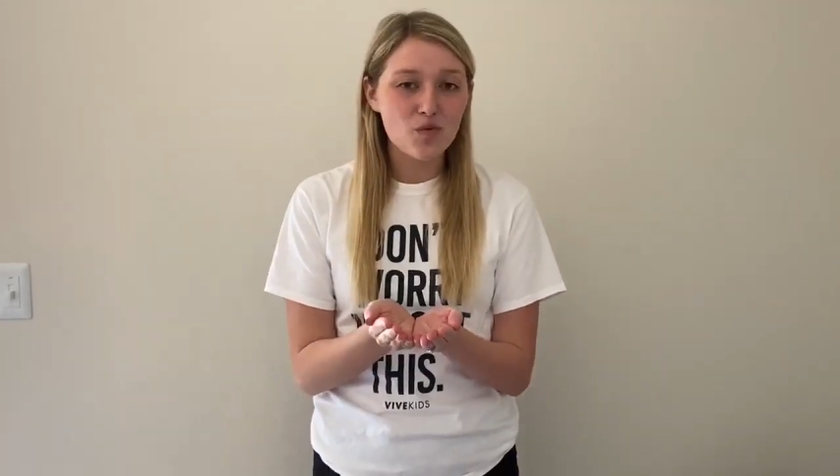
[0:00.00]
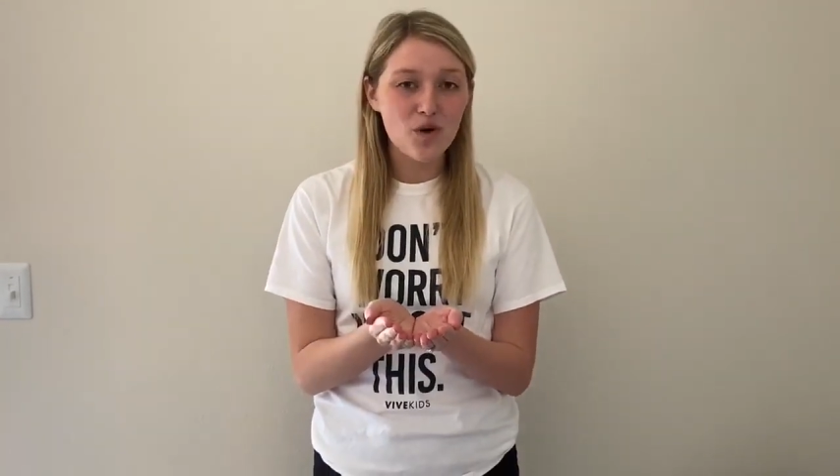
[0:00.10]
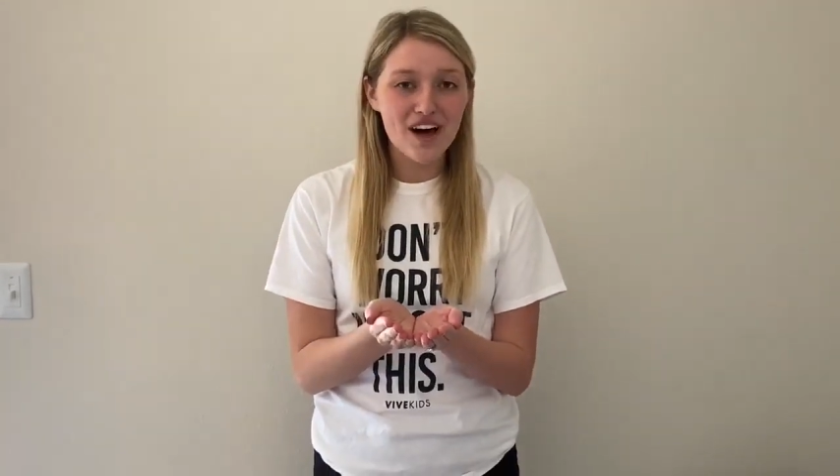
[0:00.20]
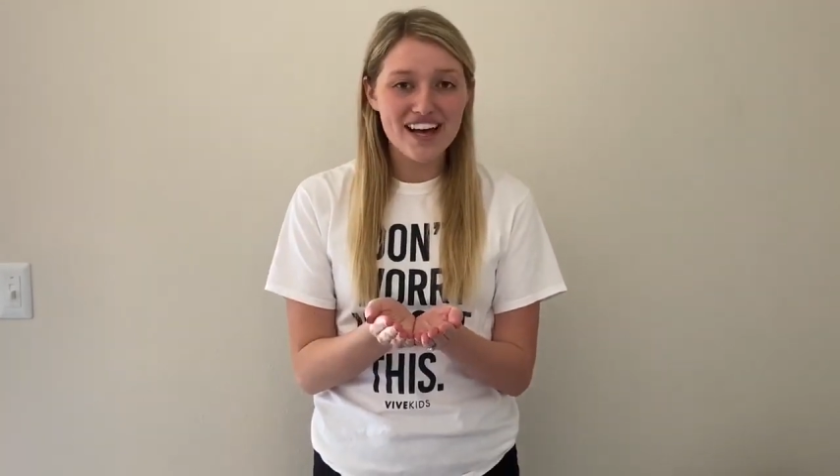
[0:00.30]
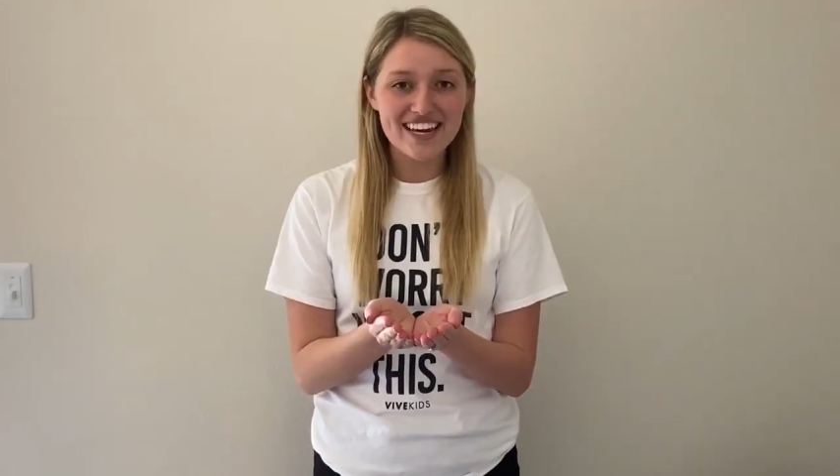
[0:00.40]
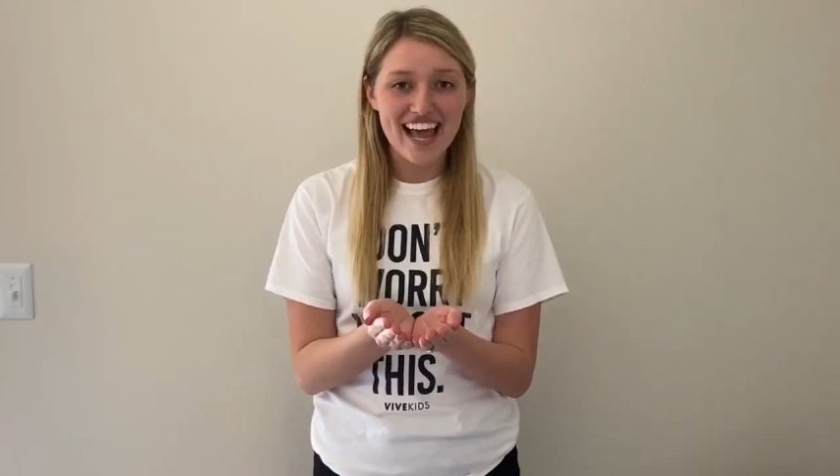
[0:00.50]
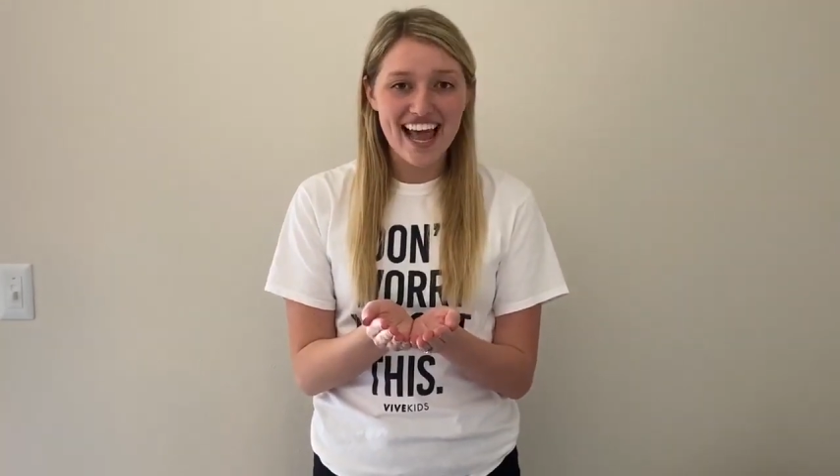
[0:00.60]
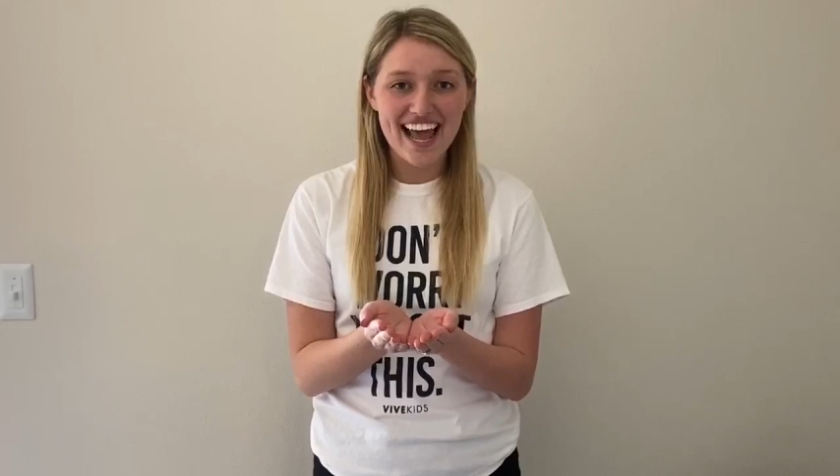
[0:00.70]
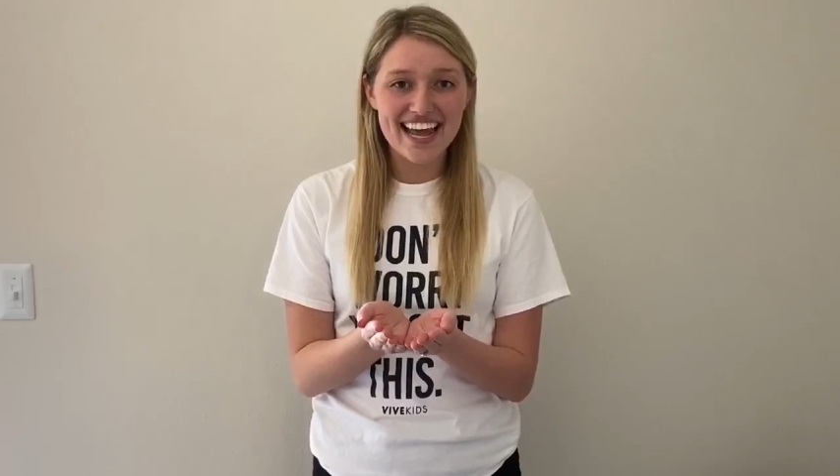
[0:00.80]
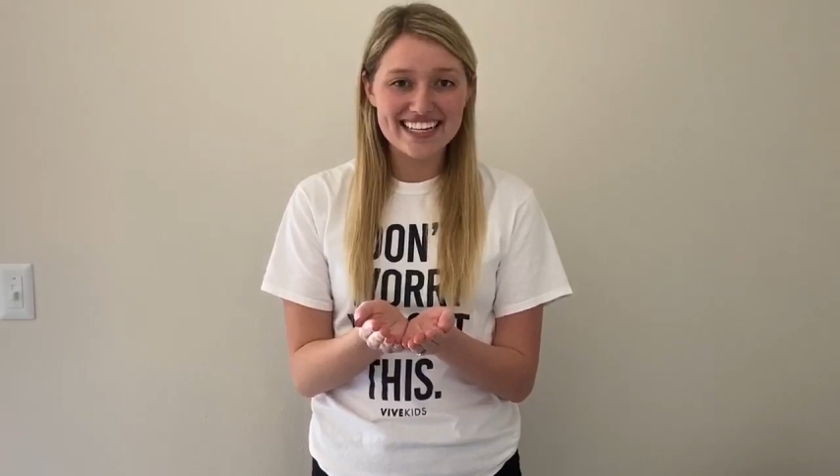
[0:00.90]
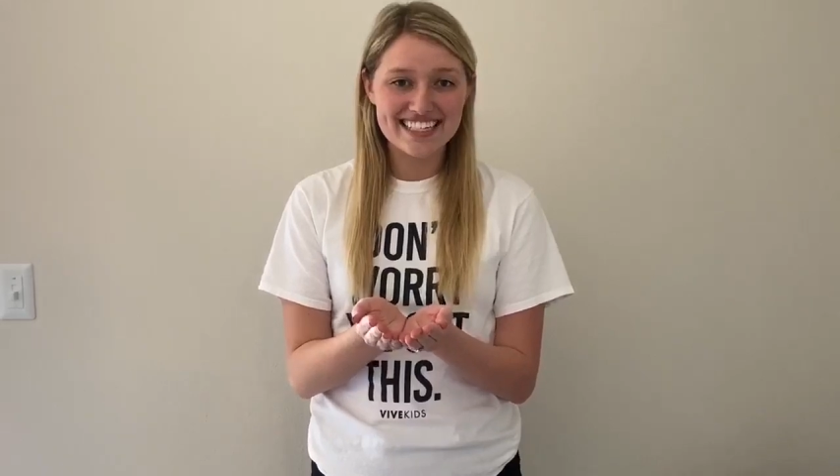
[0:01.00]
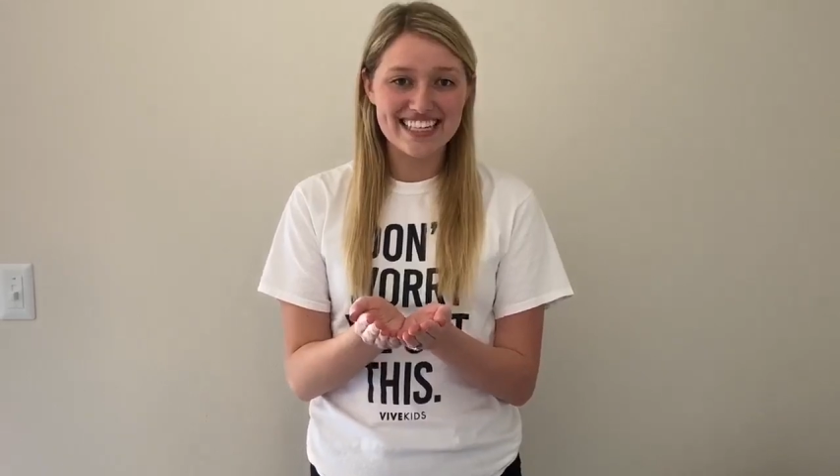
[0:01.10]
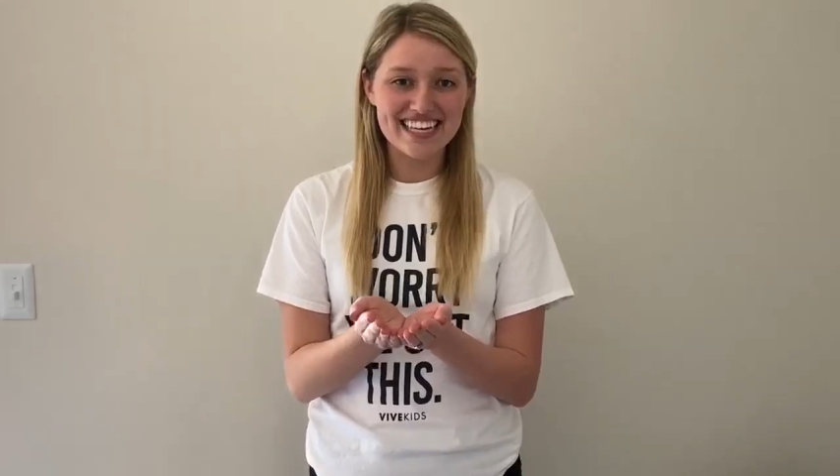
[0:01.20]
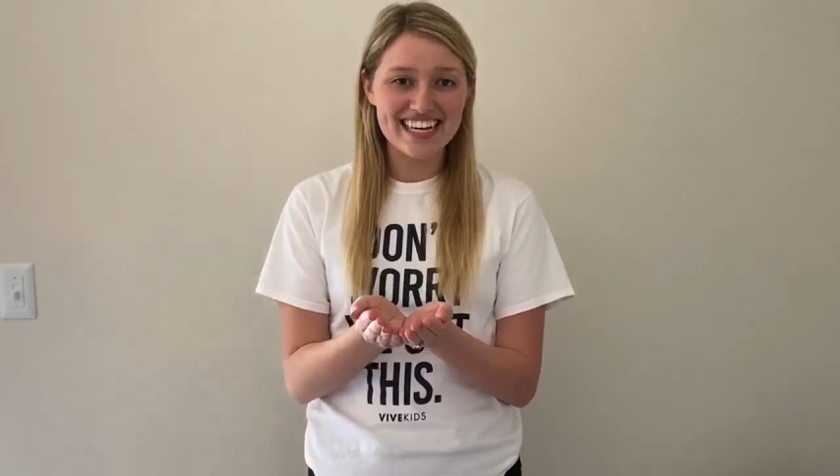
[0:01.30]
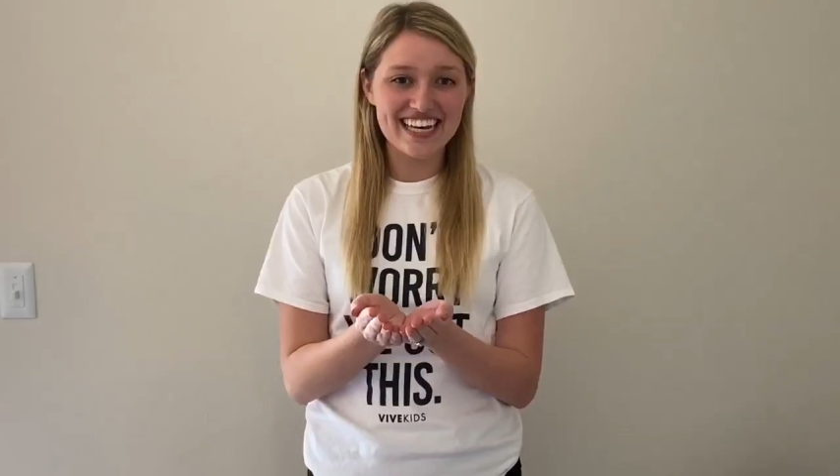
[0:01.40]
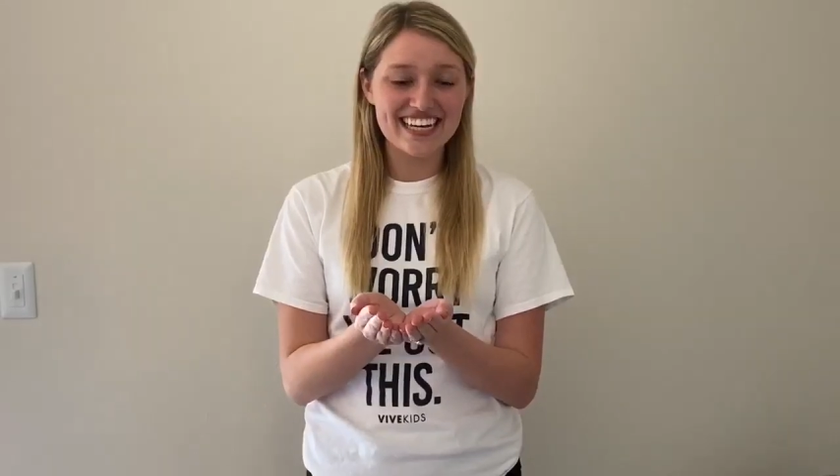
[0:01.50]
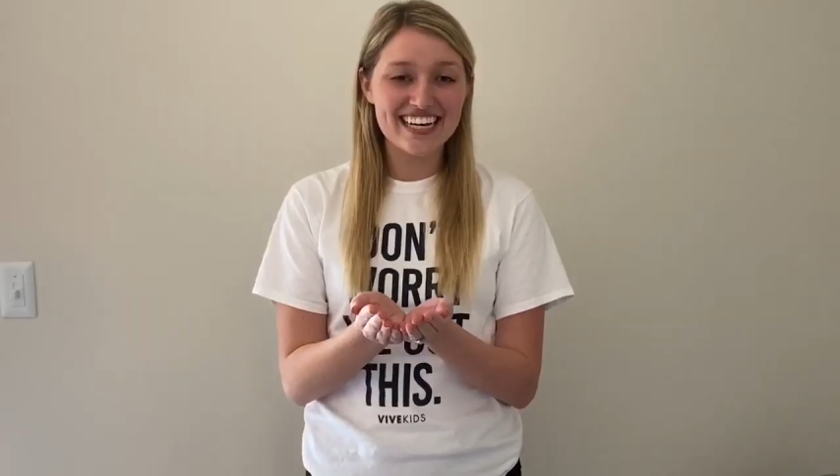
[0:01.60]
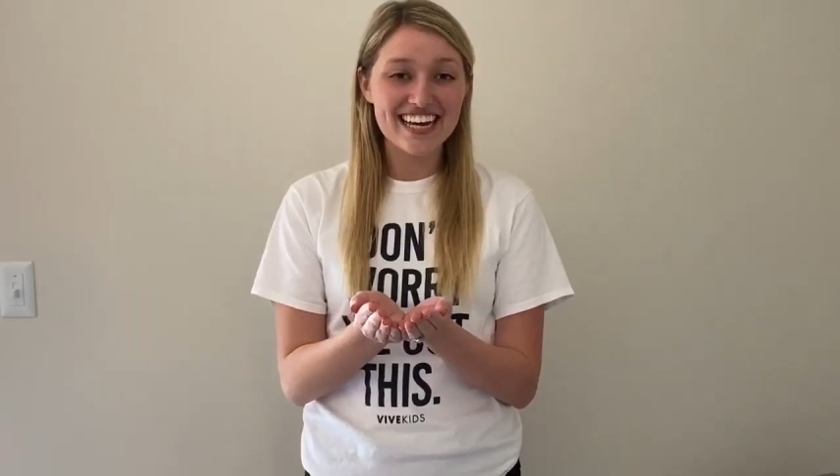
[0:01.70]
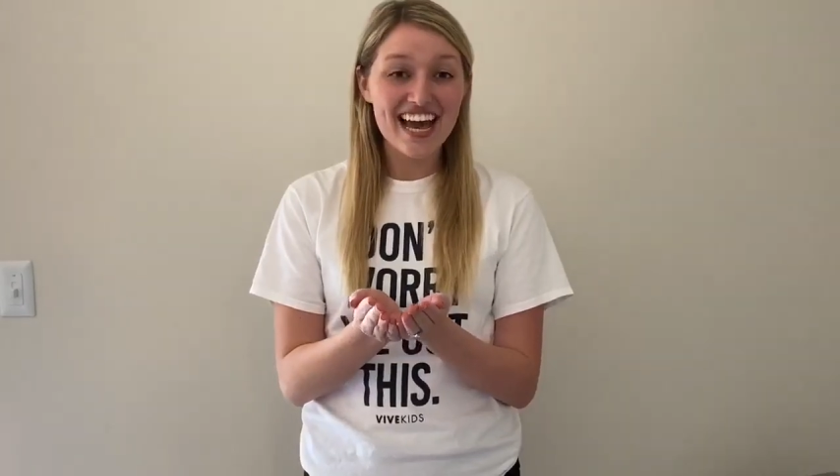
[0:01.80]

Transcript: 1:18.